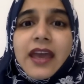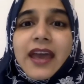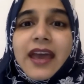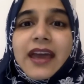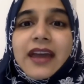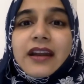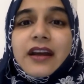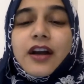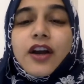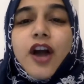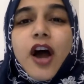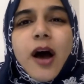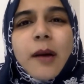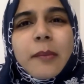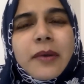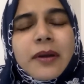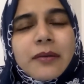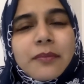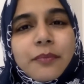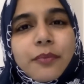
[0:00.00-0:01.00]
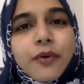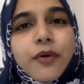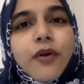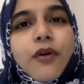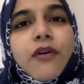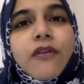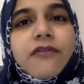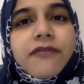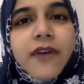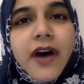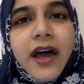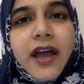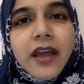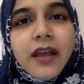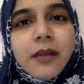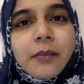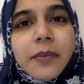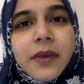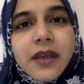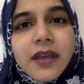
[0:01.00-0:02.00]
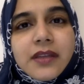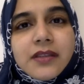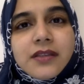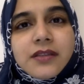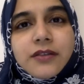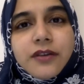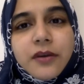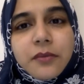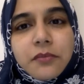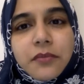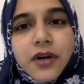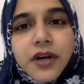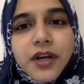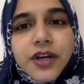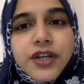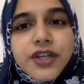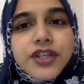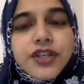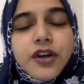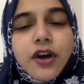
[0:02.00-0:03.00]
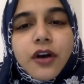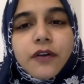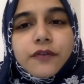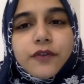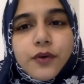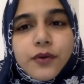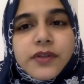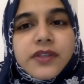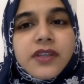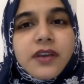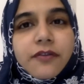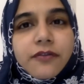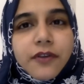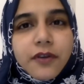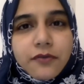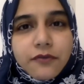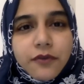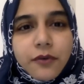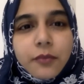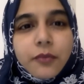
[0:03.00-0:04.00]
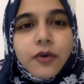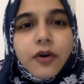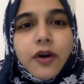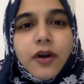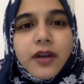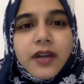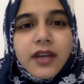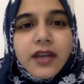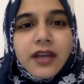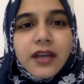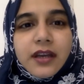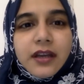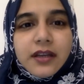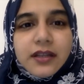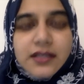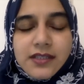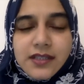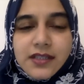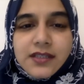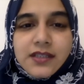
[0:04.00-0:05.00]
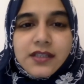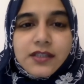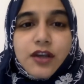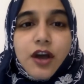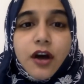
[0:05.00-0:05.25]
and a common profile begins to emerge of those suffering from chronic diseases.